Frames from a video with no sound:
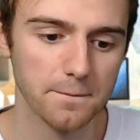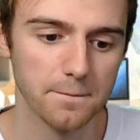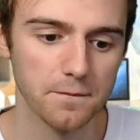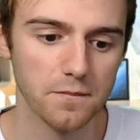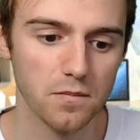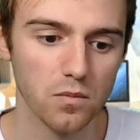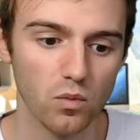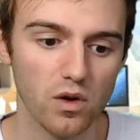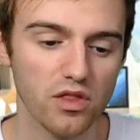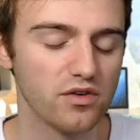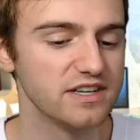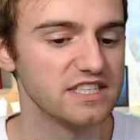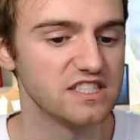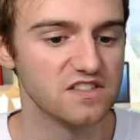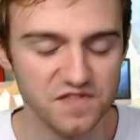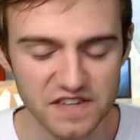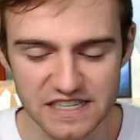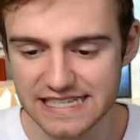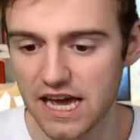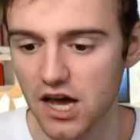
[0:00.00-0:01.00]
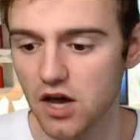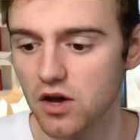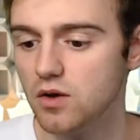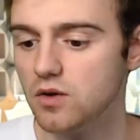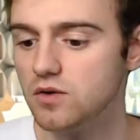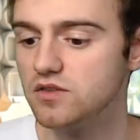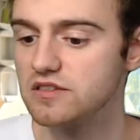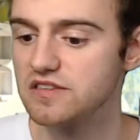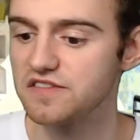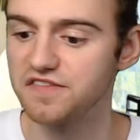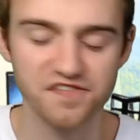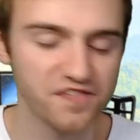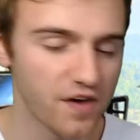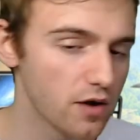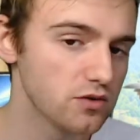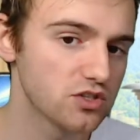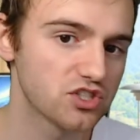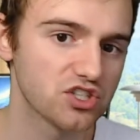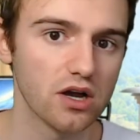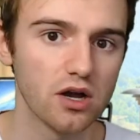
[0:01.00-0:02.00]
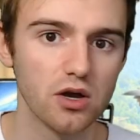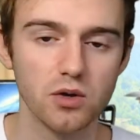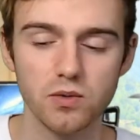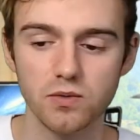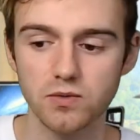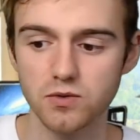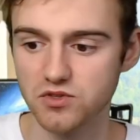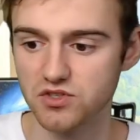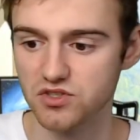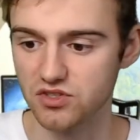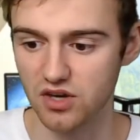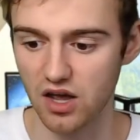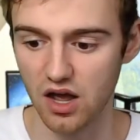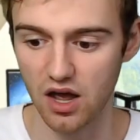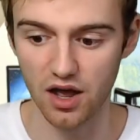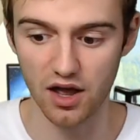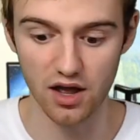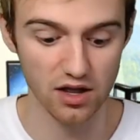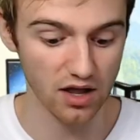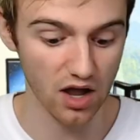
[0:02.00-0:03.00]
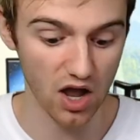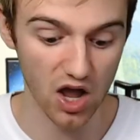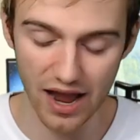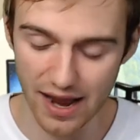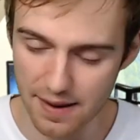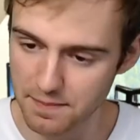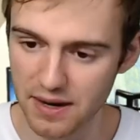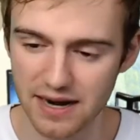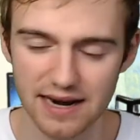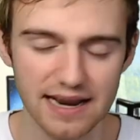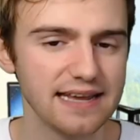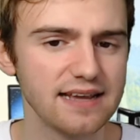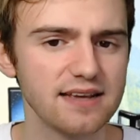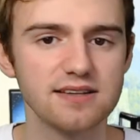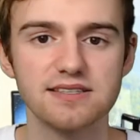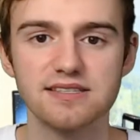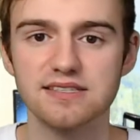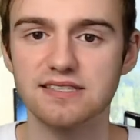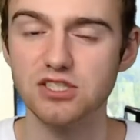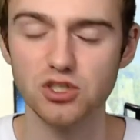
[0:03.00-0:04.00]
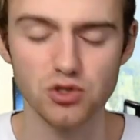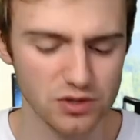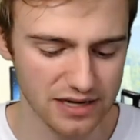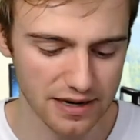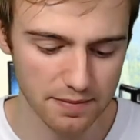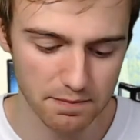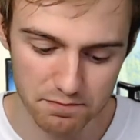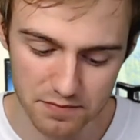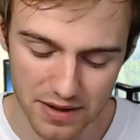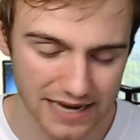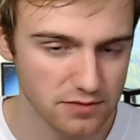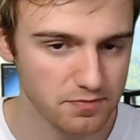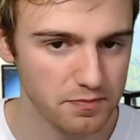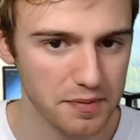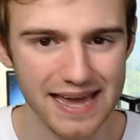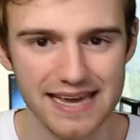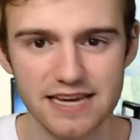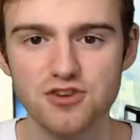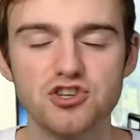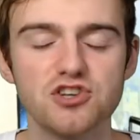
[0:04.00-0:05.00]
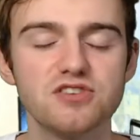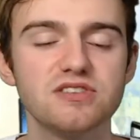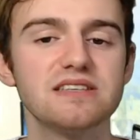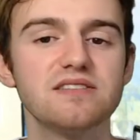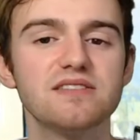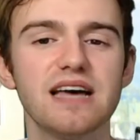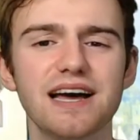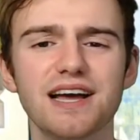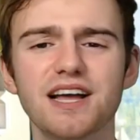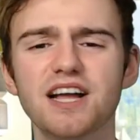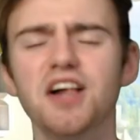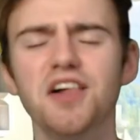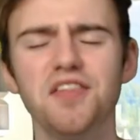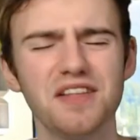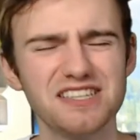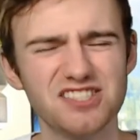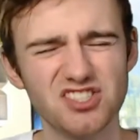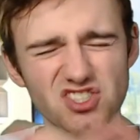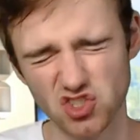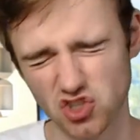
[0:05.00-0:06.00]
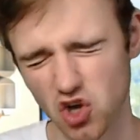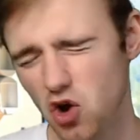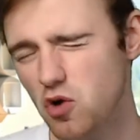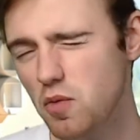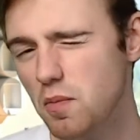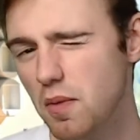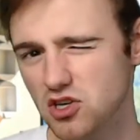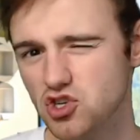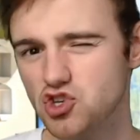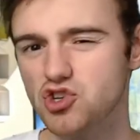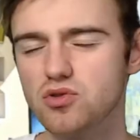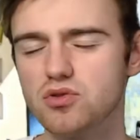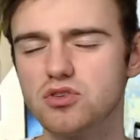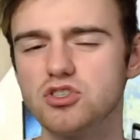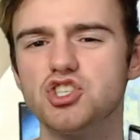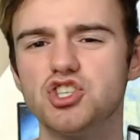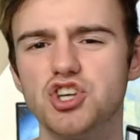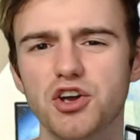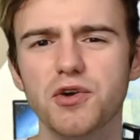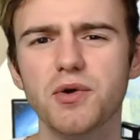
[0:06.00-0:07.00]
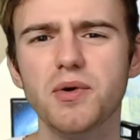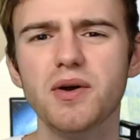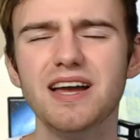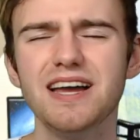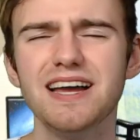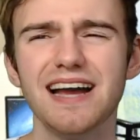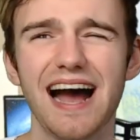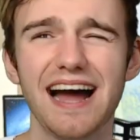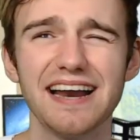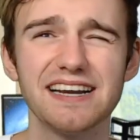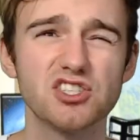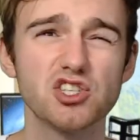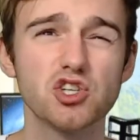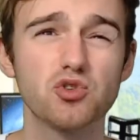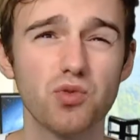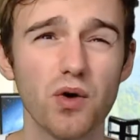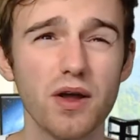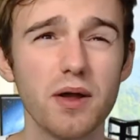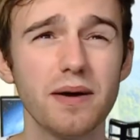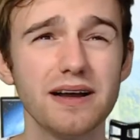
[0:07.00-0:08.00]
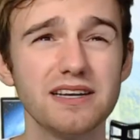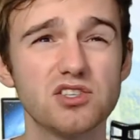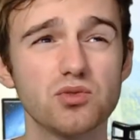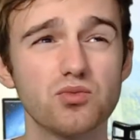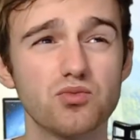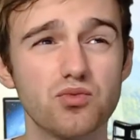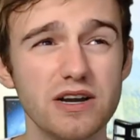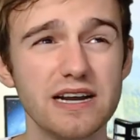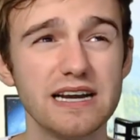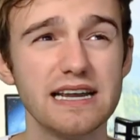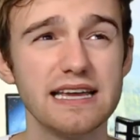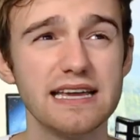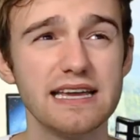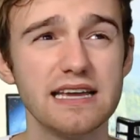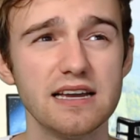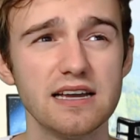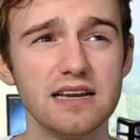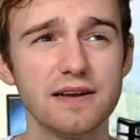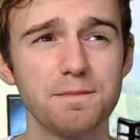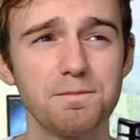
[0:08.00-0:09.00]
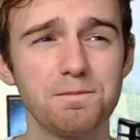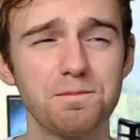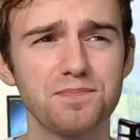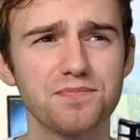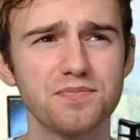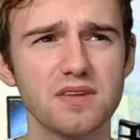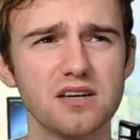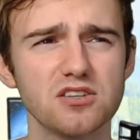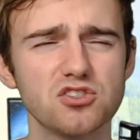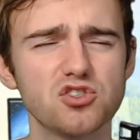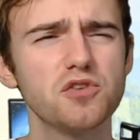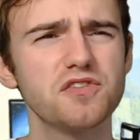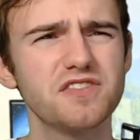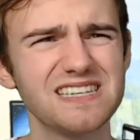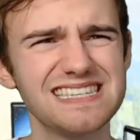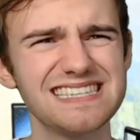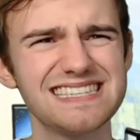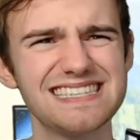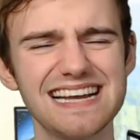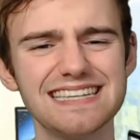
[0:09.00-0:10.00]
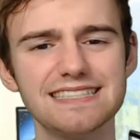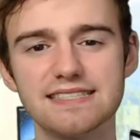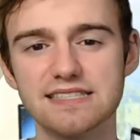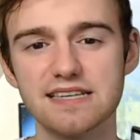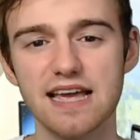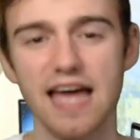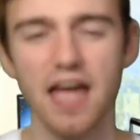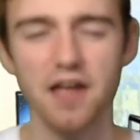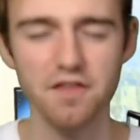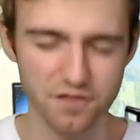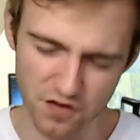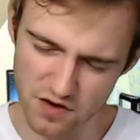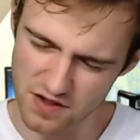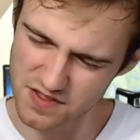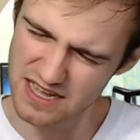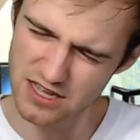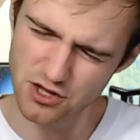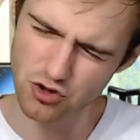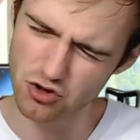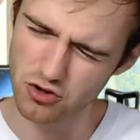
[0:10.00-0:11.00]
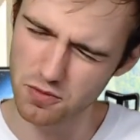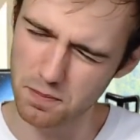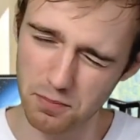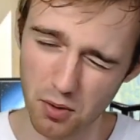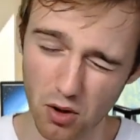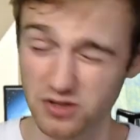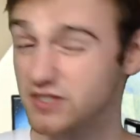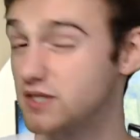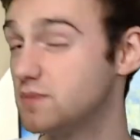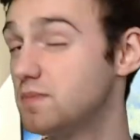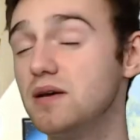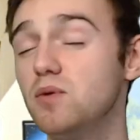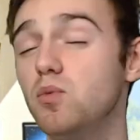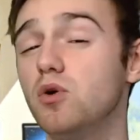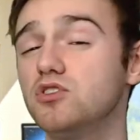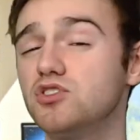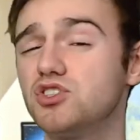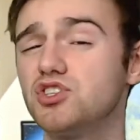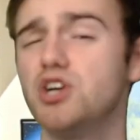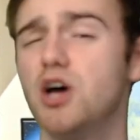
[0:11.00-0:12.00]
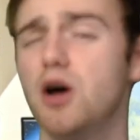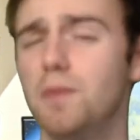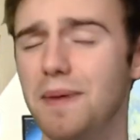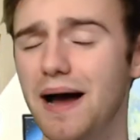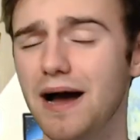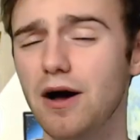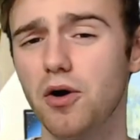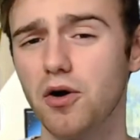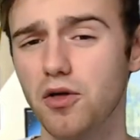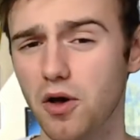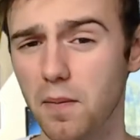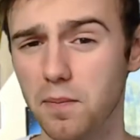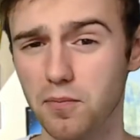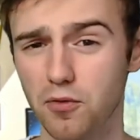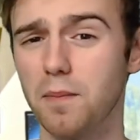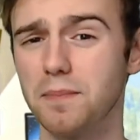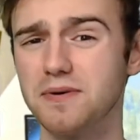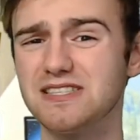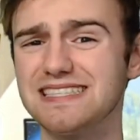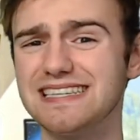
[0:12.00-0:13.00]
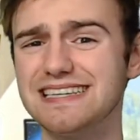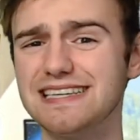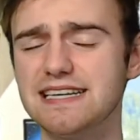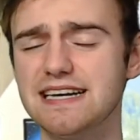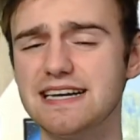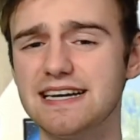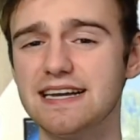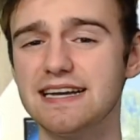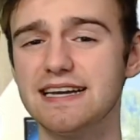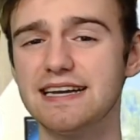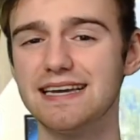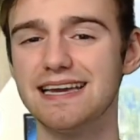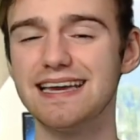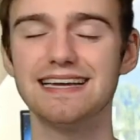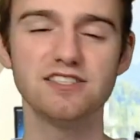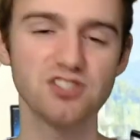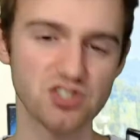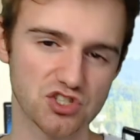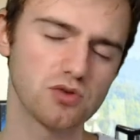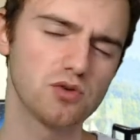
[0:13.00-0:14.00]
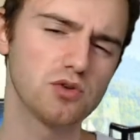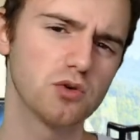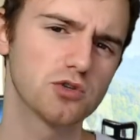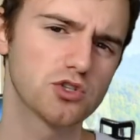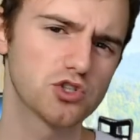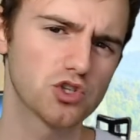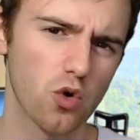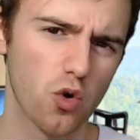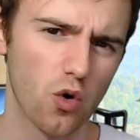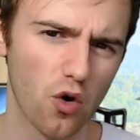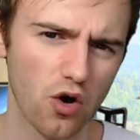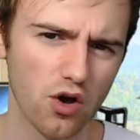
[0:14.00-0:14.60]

whether it's videos, photos, hyperlinks, you can embed pages in there. There's so much you can do, and it's a great way to really sort of condense everything you could possibly want to know about a property into your tour,